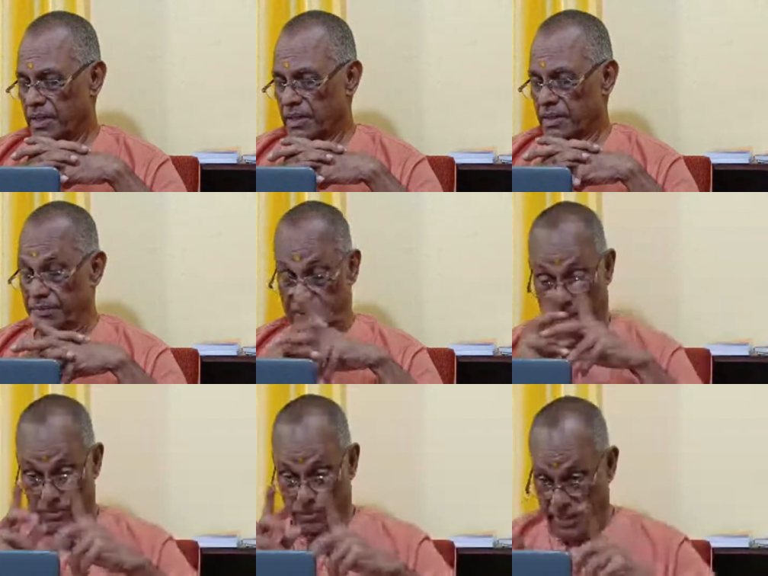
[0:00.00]
We
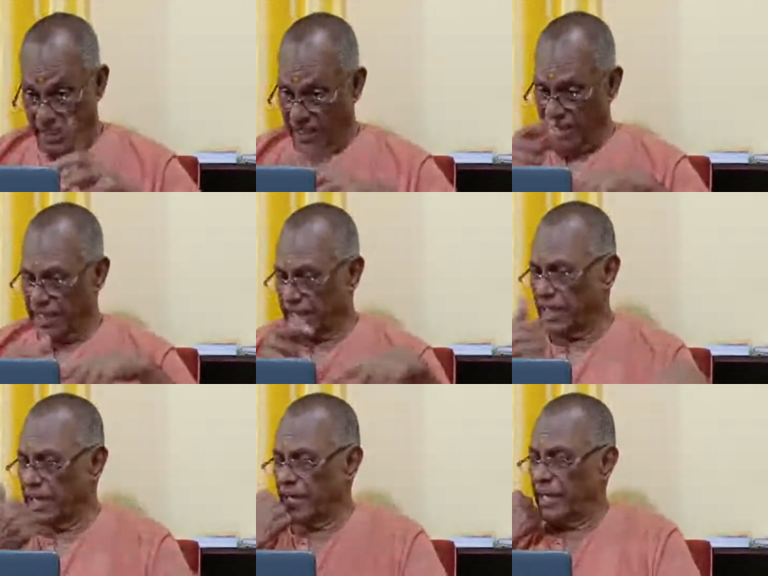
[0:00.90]
have to
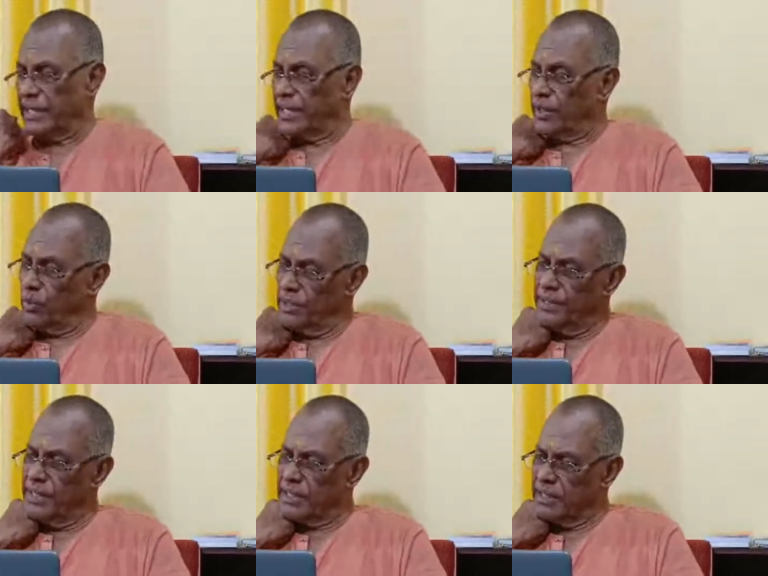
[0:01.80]
reread, then only
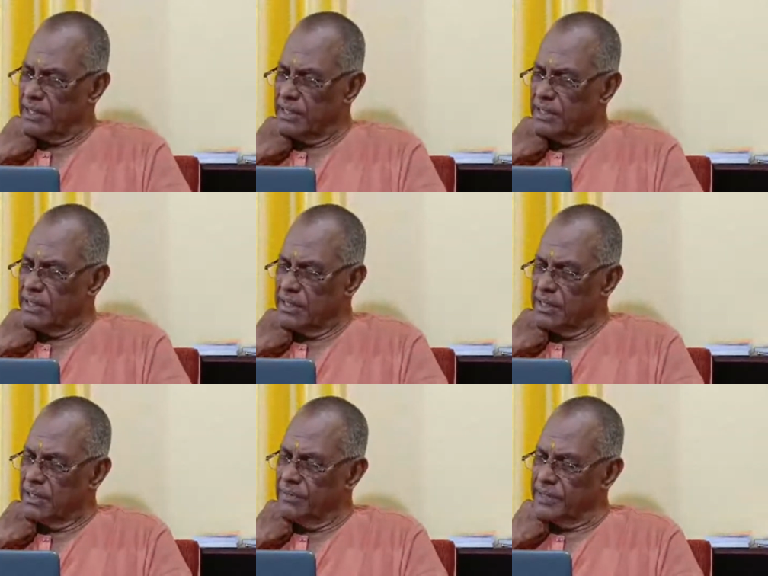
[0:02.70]

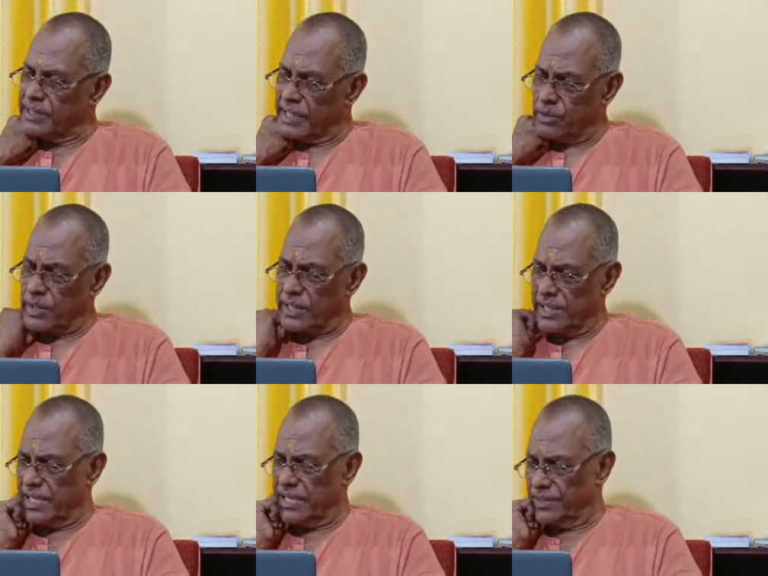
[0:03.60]
we try to
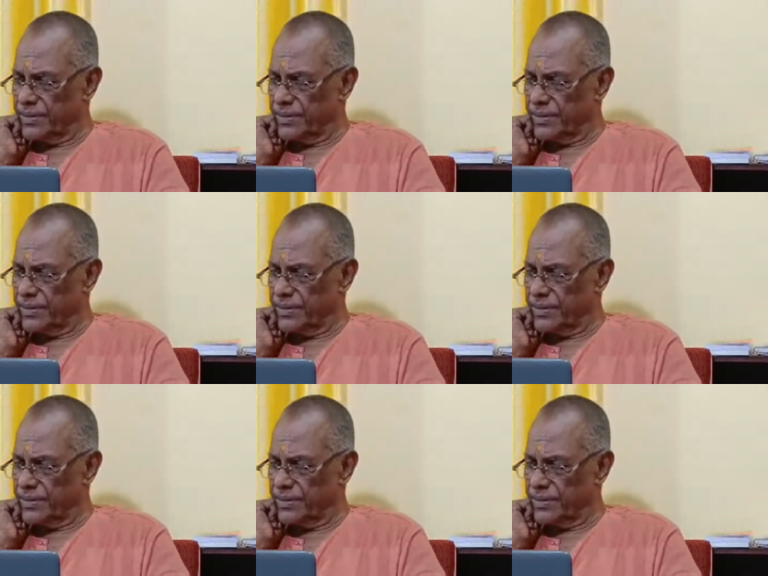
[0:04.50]
understand this.